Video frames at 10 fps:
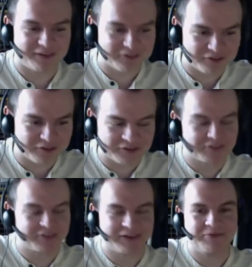It just
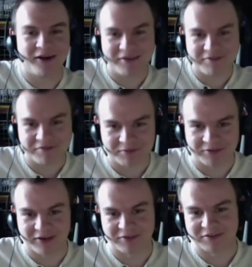doesn't seem right from
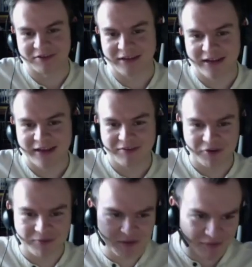Chelsea. And
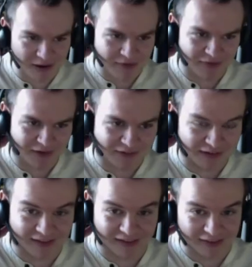Roman Abramovich
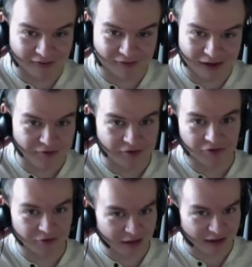said that they have a
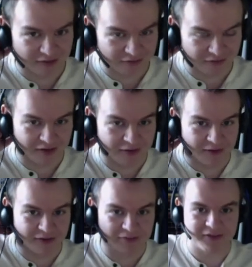good relationship
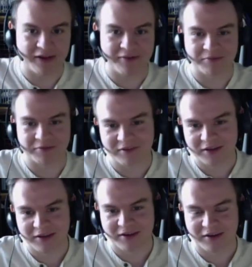in his statement
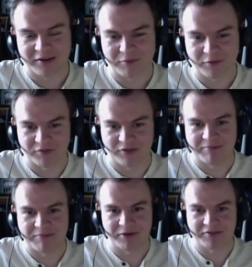with
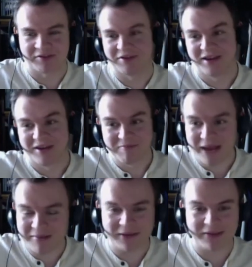Lampard. So
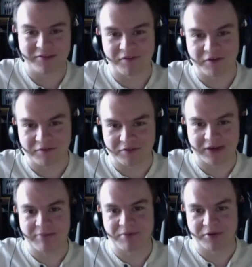maybe in the future,
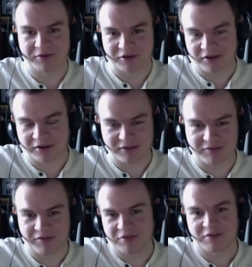Lampard's got a
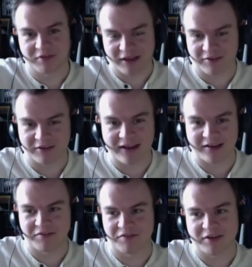future there
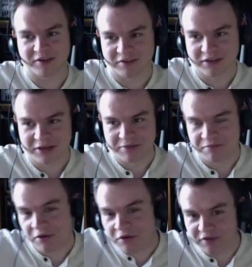again if he can
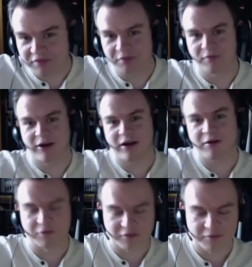prove it somewhere else.